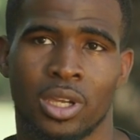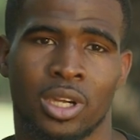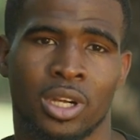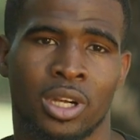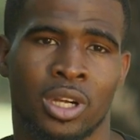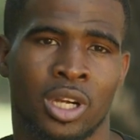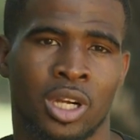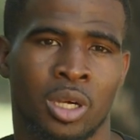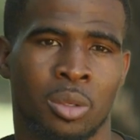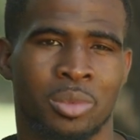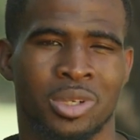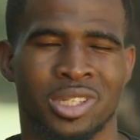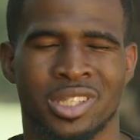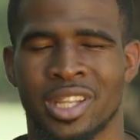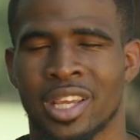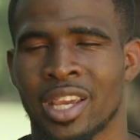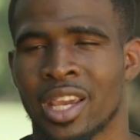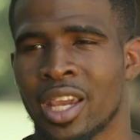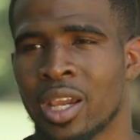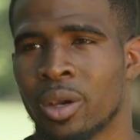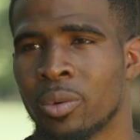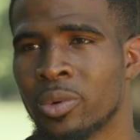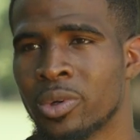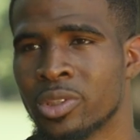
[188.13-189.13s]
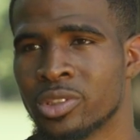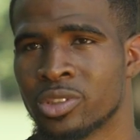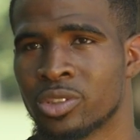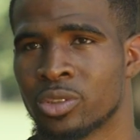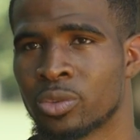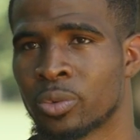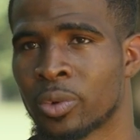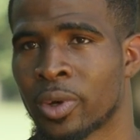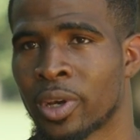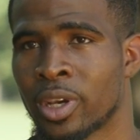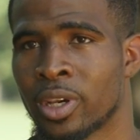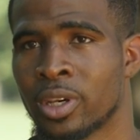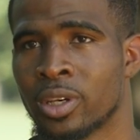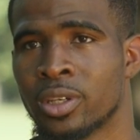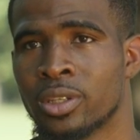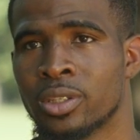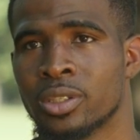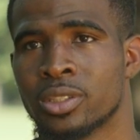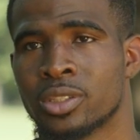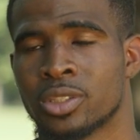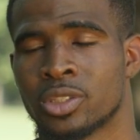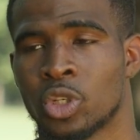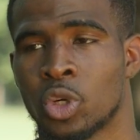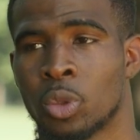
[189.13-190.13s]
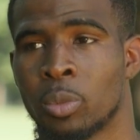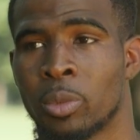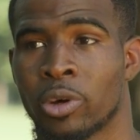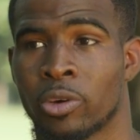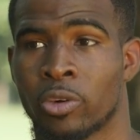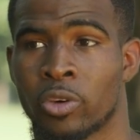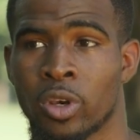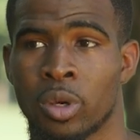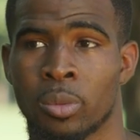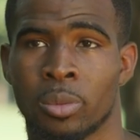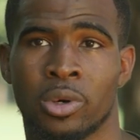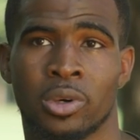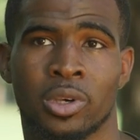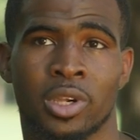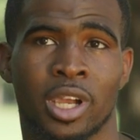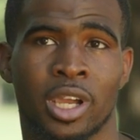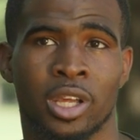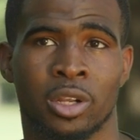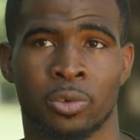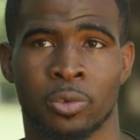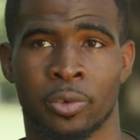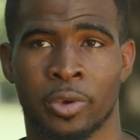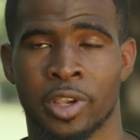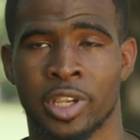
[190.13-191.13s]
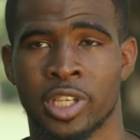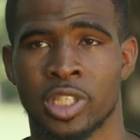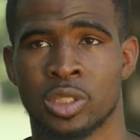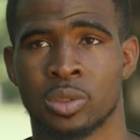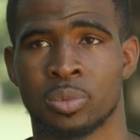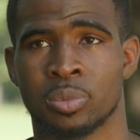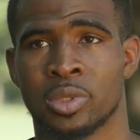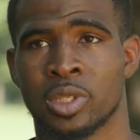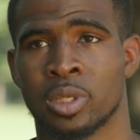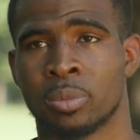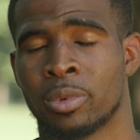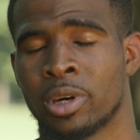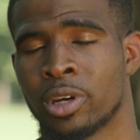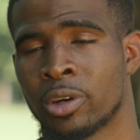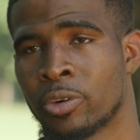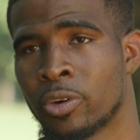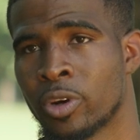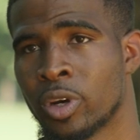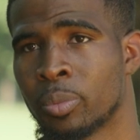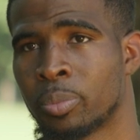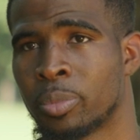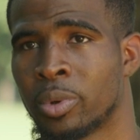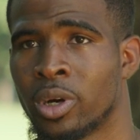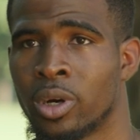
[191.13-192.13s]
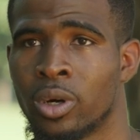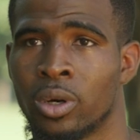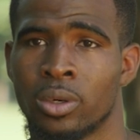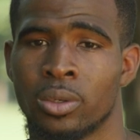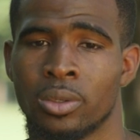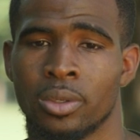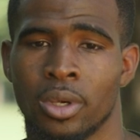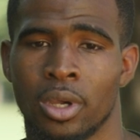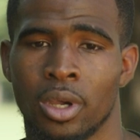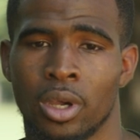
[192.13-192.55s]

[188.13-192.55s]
My dad wasn't around, so my grandma kind of raised me, and my grandpa,